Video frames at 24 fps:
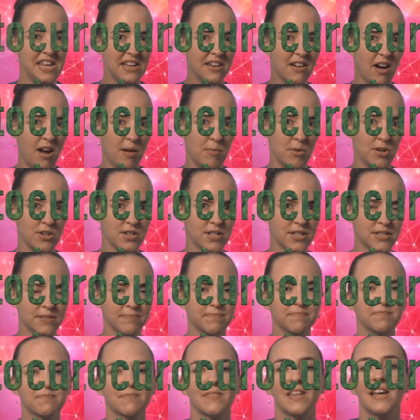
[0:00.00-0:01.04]
e-commerce.
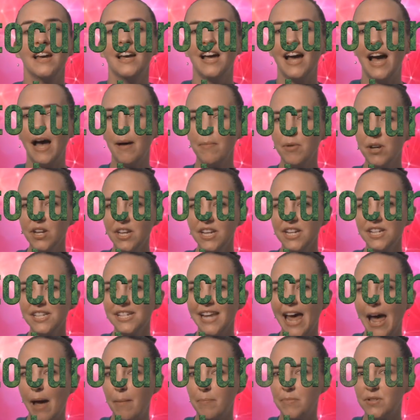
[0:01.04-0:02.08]
I'm going to
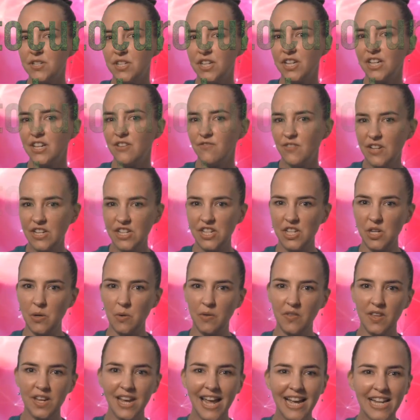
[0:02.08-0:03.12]
attempt to convince
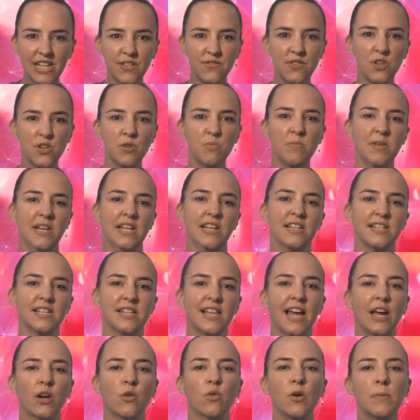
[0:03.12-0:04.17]
you in the next few minutes
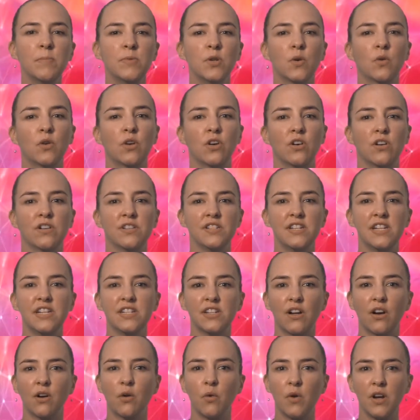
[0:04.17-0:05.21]
that
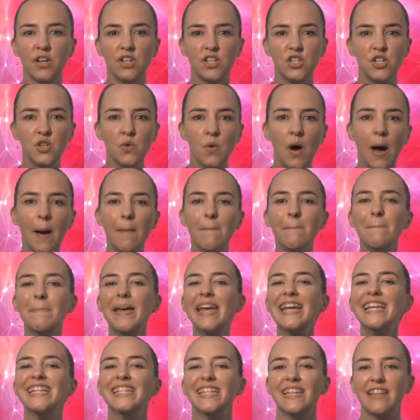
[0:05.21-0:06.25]
cryptocurrencies are going to do
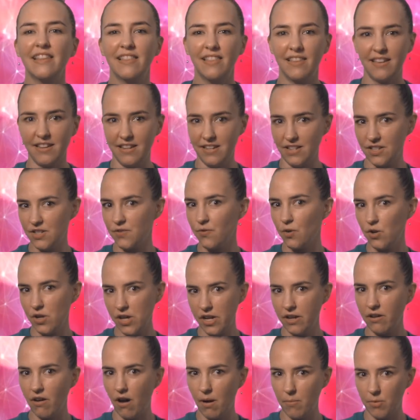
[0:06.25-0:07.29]
amazing things for
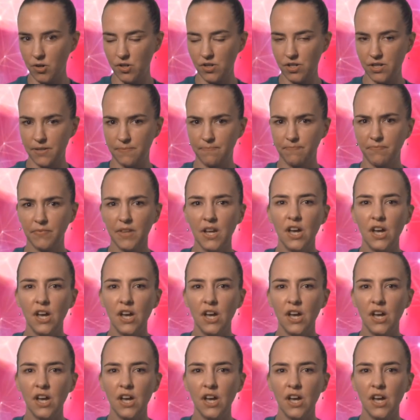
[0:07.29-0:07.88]
e-commerce.